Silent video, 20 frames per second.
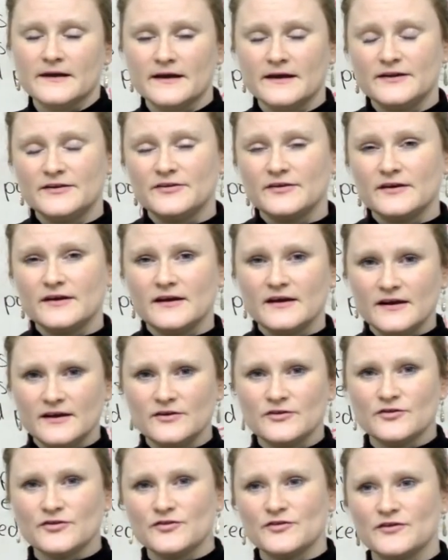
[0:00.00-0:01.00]
It's
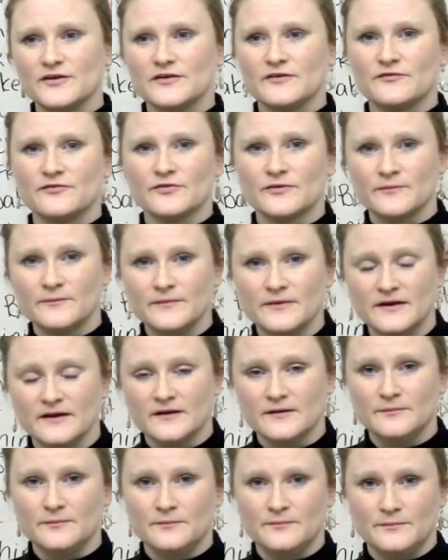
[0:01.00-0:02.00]
interesting for
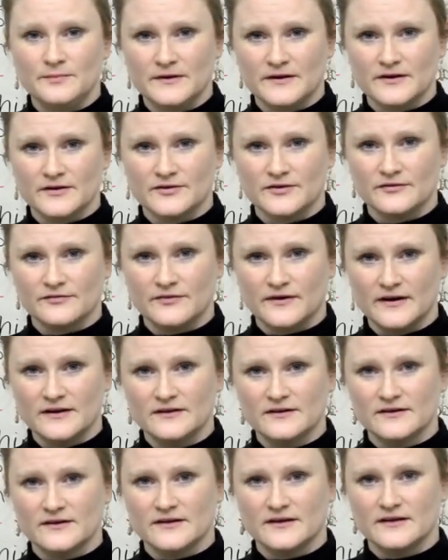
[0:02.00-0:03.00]
me because if I
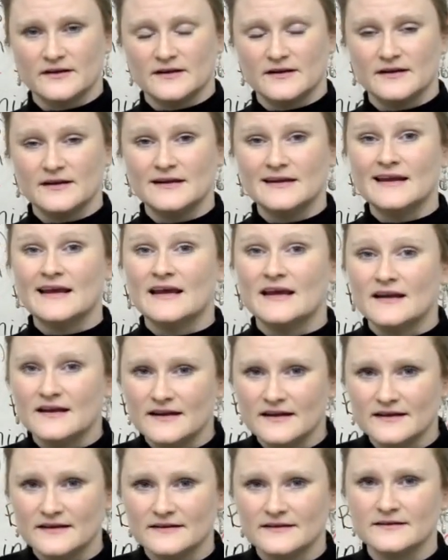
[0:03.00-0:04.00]
look at
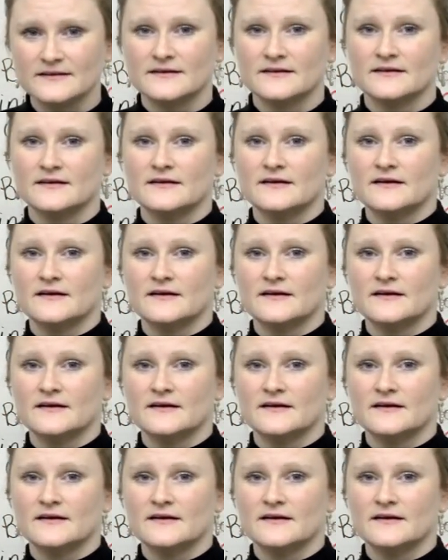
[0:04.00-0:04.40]
Canadian